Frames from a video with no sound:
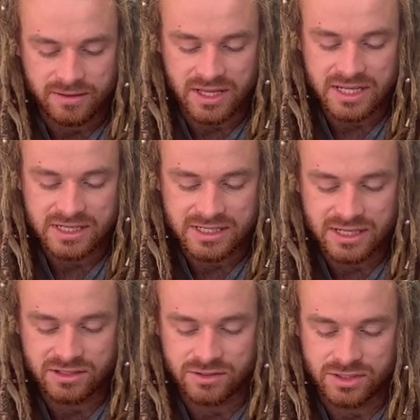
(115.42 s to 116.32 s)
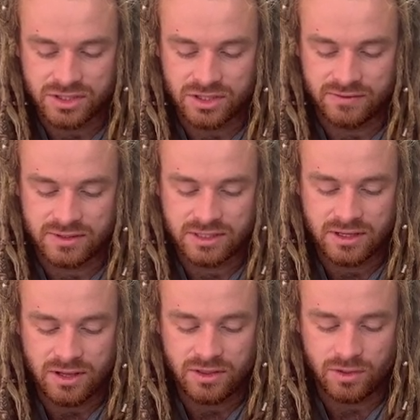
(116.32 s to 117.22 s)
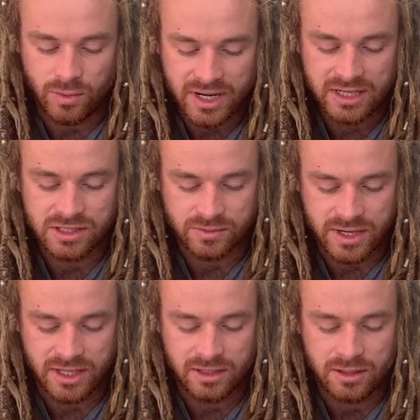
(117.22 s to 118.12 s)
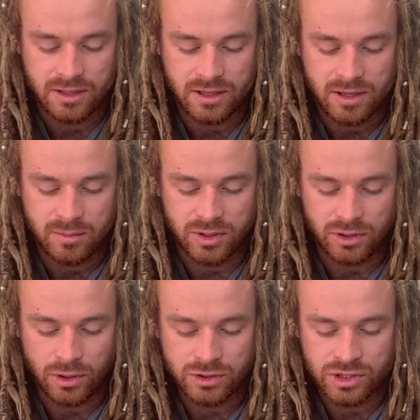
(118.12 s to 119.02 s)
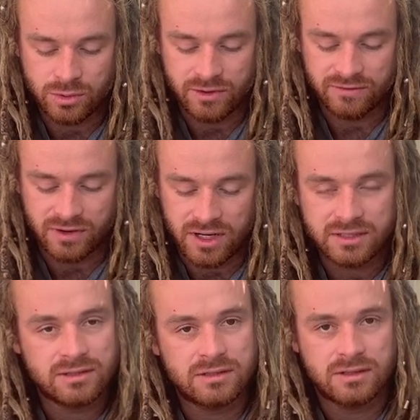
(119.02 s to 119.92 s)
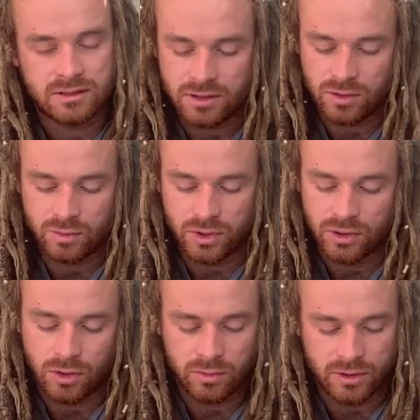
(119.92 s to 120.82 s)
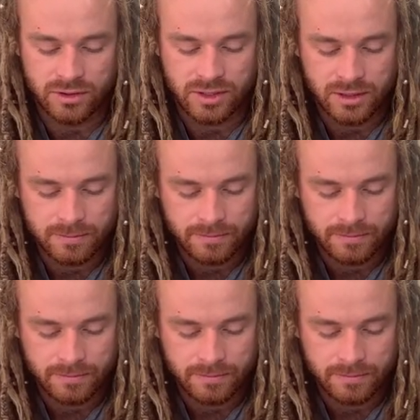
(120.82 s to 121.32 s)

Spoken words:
Then he said to his servants, 'The wedding is ready, but those who were invited were not worthy.